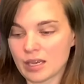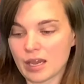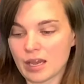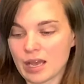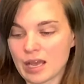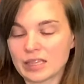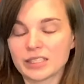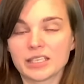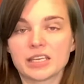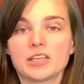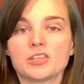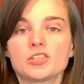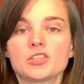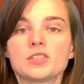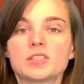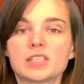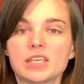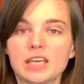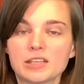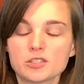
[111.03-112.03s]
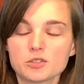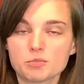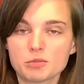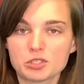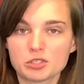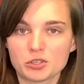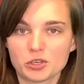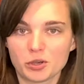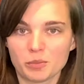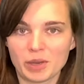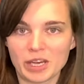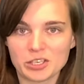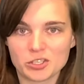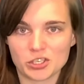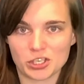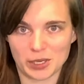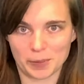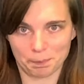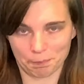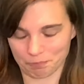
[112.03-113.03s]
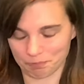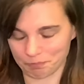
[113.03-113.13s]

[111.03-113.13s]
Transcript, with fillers: allegations against Mr. Ghomeshi.